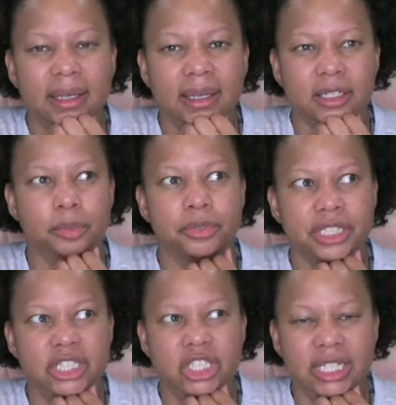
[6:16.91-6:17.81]
and
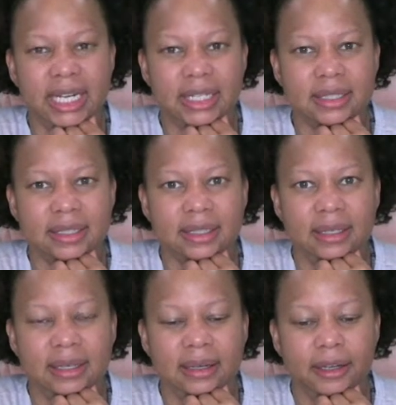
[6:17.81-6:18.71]
appreciate
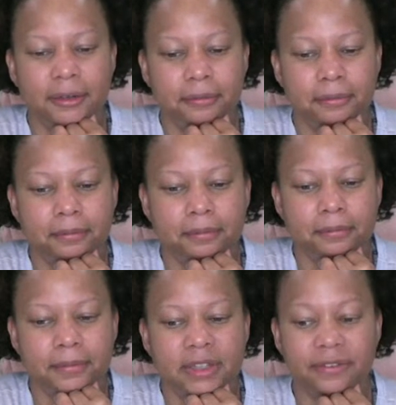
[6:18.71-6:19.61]

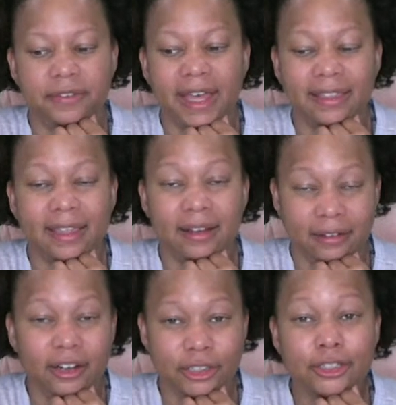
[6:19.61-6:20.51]
the fact that
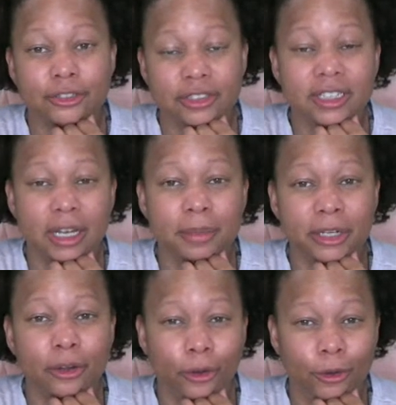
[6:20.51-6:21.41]
our children come
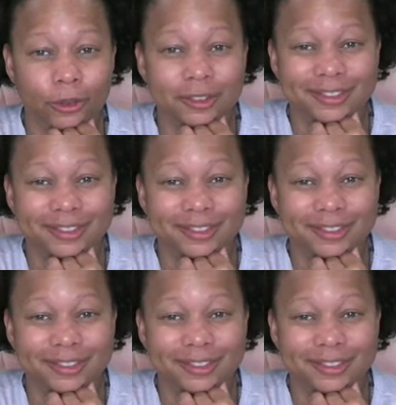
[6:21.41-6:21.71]
here whole.